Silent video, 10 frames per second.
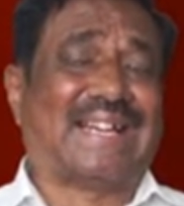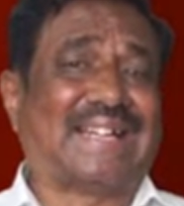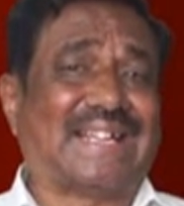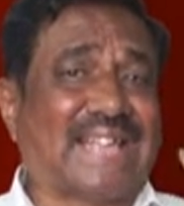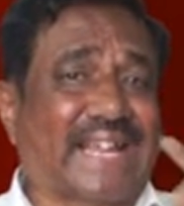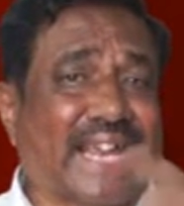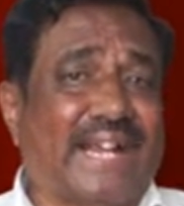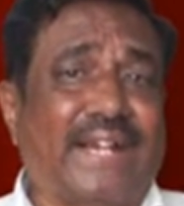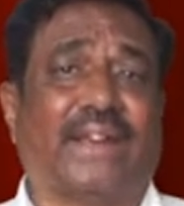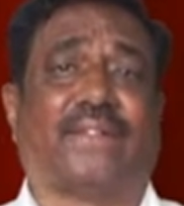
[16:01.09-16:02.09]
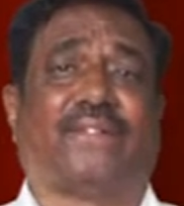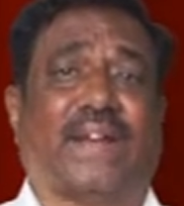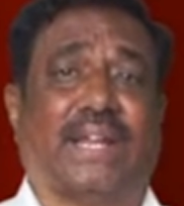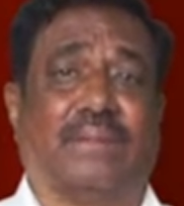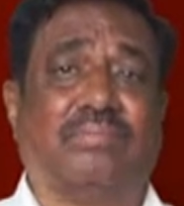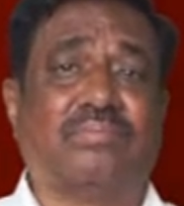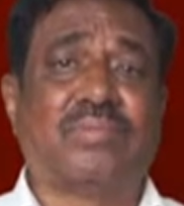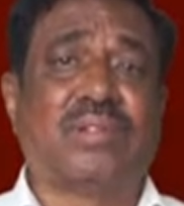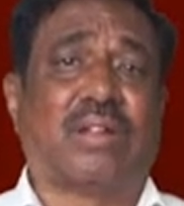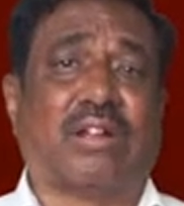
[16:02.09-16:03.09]
the second phylum
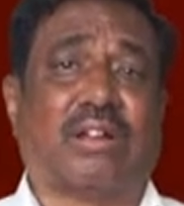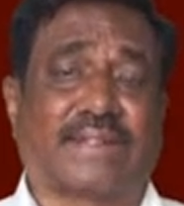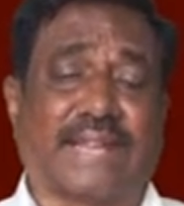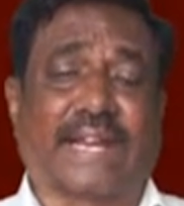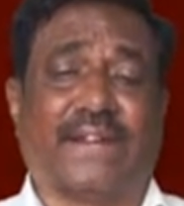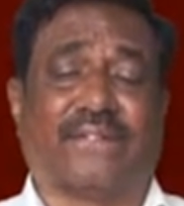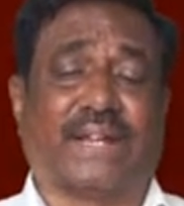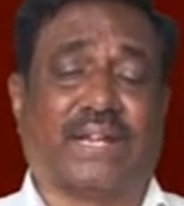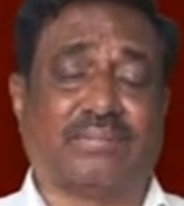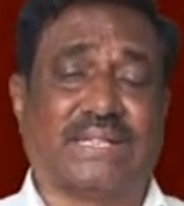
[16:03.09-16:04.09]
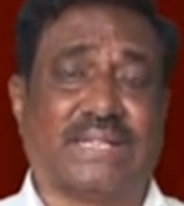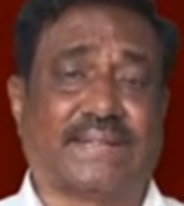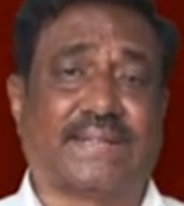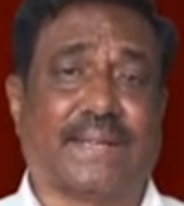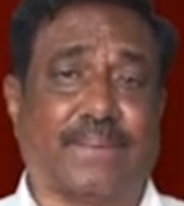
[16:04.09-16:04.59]
in this